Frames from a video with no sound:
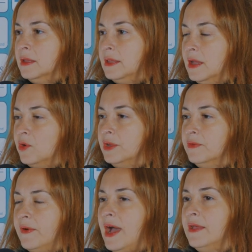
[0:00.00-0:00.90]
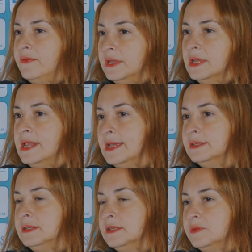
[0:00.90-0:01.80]
take on e5, and then
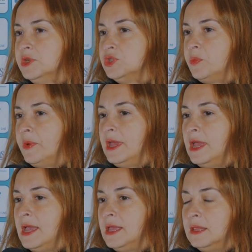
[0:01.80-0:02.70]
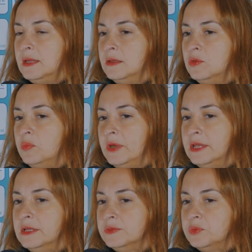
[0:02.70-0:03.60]
a6, bishop a8, and to
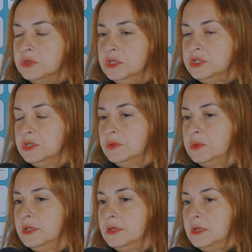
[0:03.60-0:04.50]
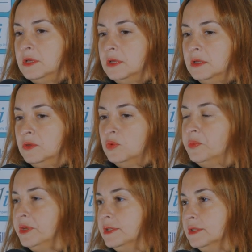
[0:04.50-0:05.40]
play this position with the two
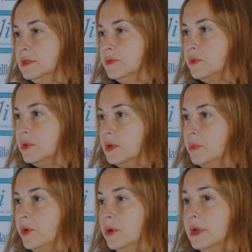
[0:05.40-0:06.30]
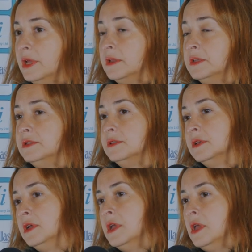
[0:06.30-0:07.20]
pieces for the pawn and
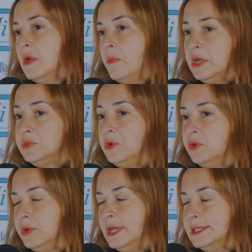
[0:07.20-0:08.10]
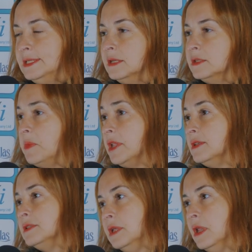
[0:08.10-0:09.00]
this pass pawn on a6.
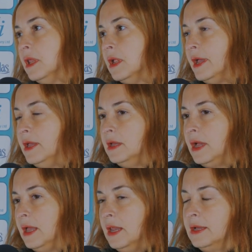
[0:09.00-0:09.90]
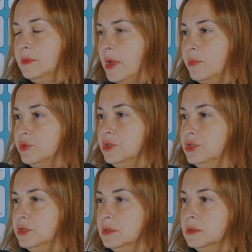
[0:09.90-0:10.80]
But still, I liked my
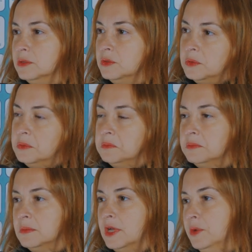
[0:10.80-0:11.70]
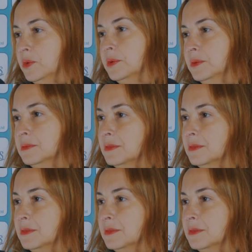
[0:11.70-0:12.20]
position, so I don't know.